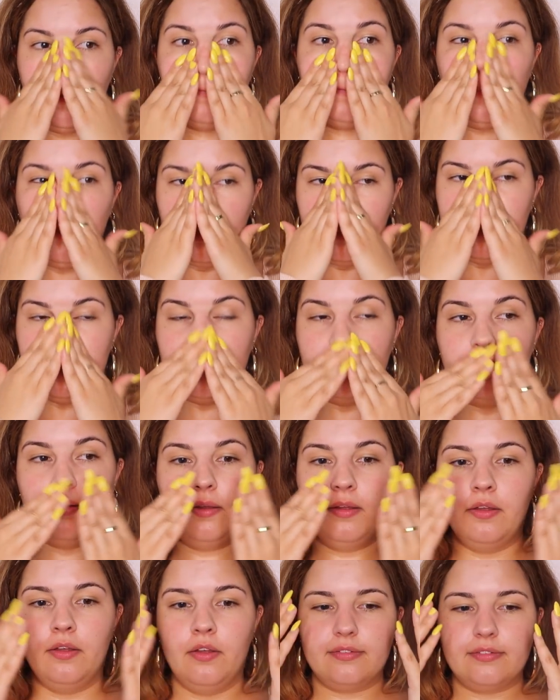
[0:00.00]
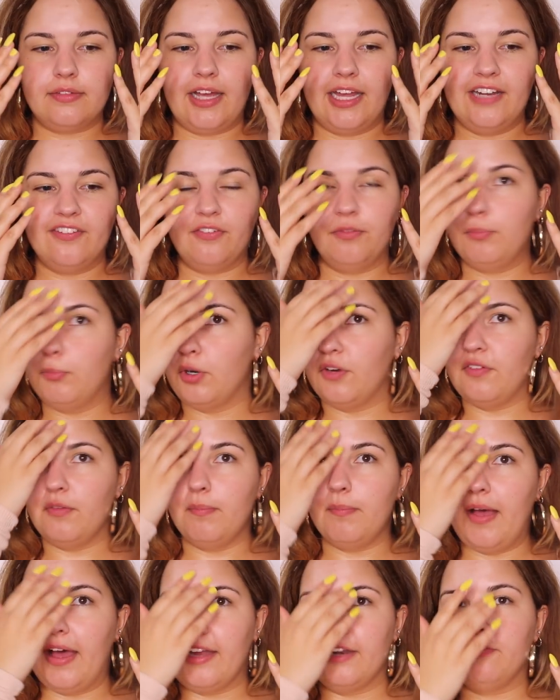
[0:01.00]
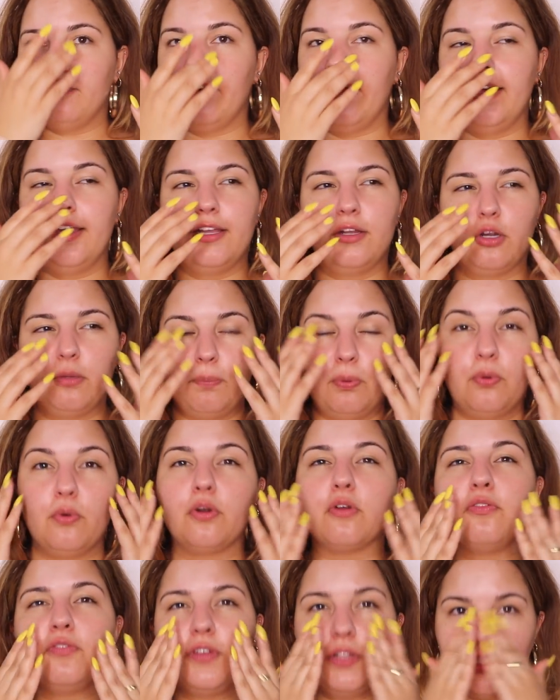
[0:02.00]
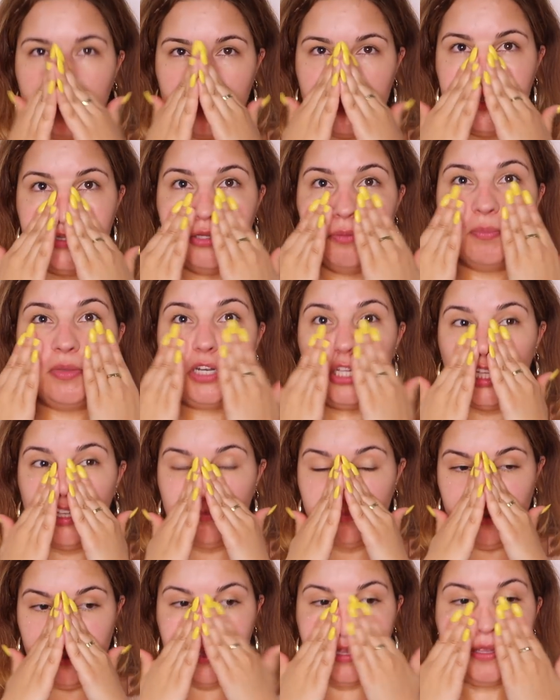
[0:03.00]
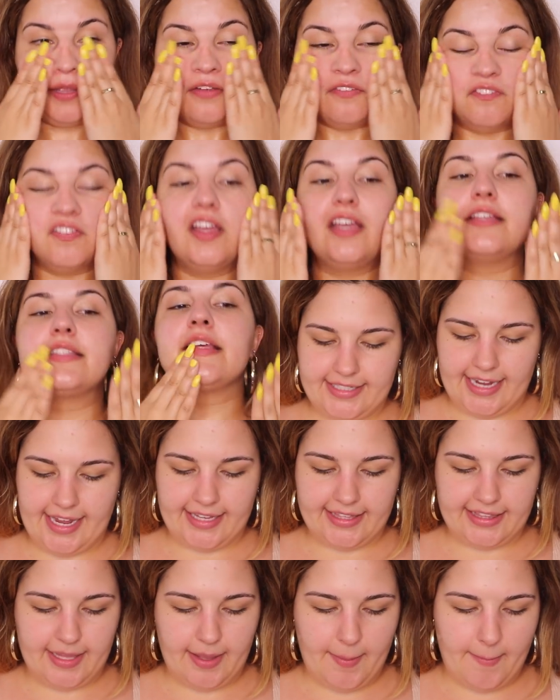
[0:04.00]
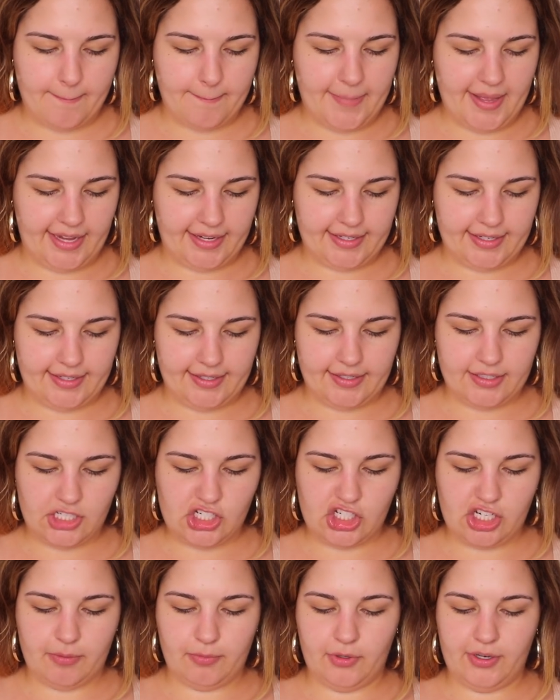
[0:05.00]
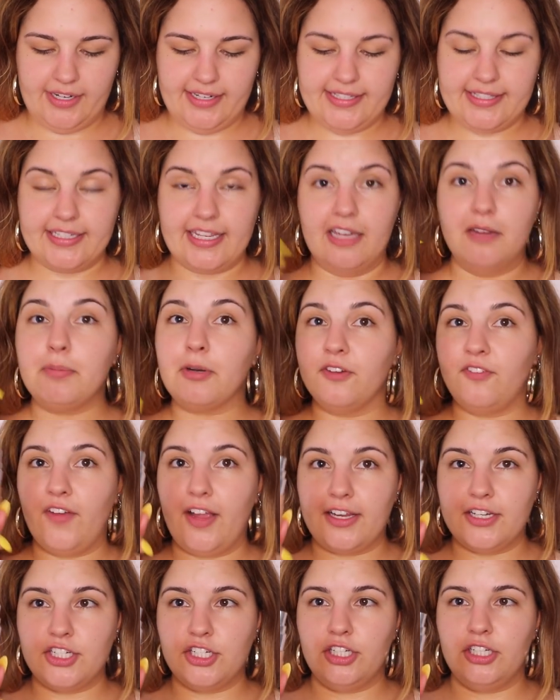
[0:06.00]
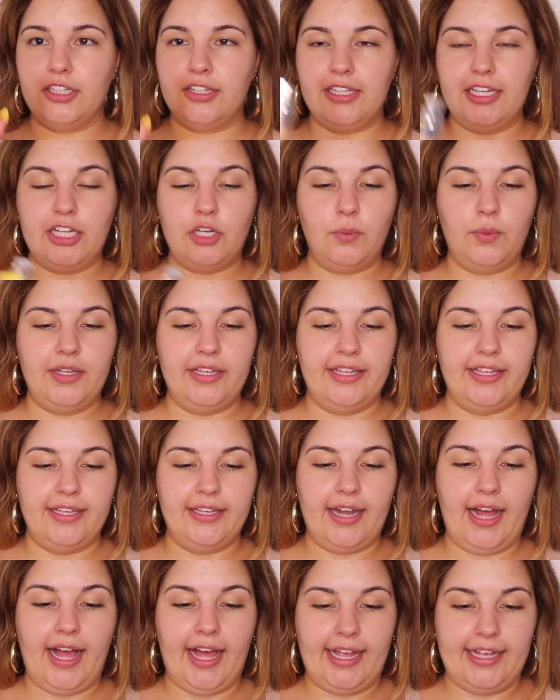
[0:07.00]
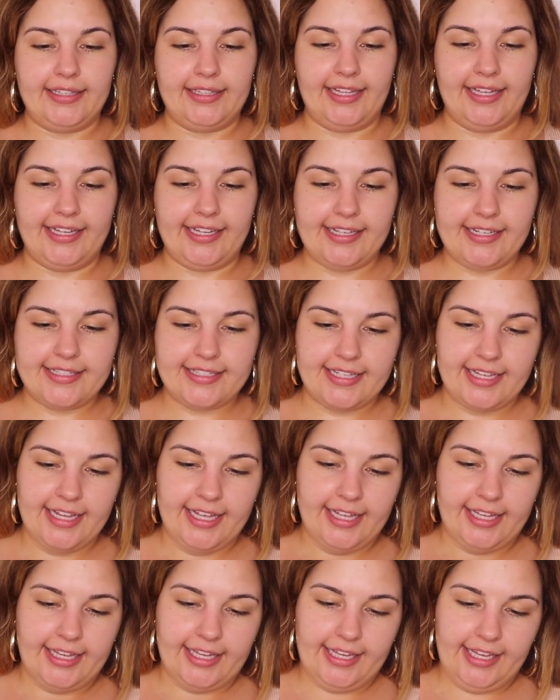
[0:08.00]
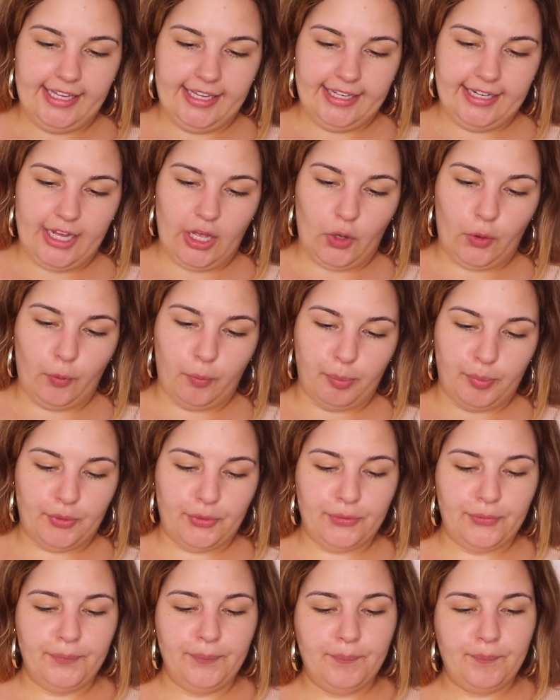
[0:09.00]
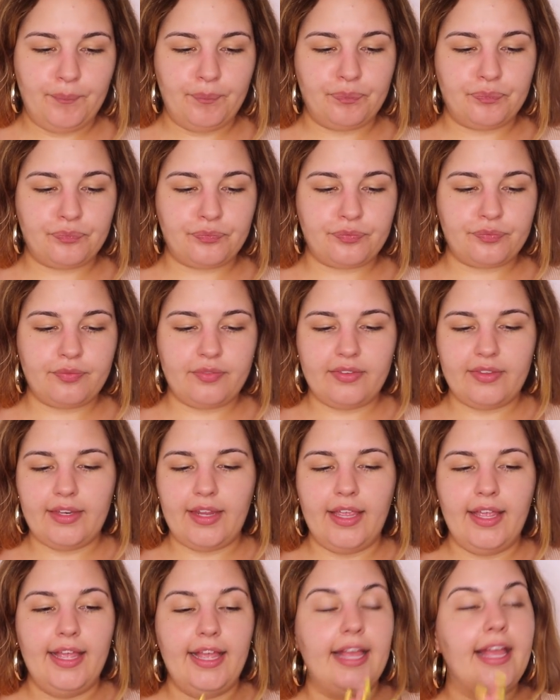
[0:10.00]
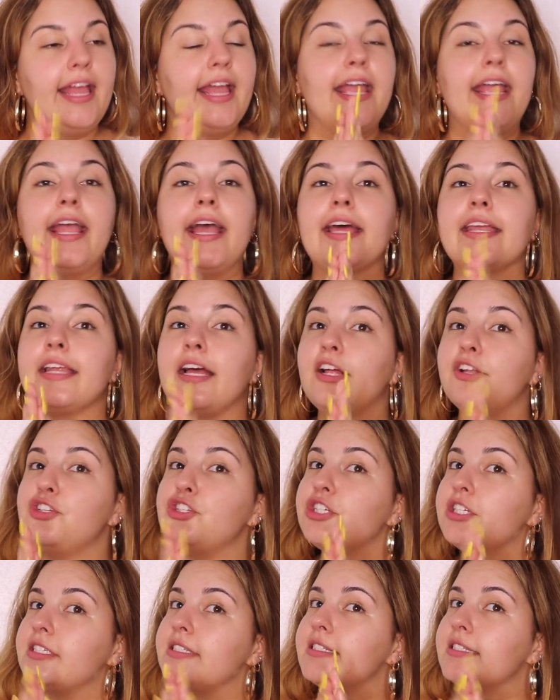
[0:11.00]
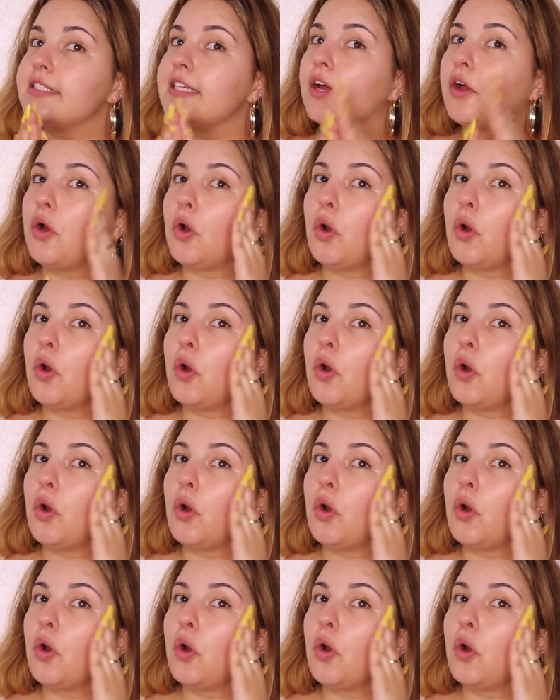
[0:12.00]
putting kind of more of a mattifying or pore filler in the middle of my face. Take the Becca Shimmering Skin Perfector Liquid Highlight in Opal, and I'll just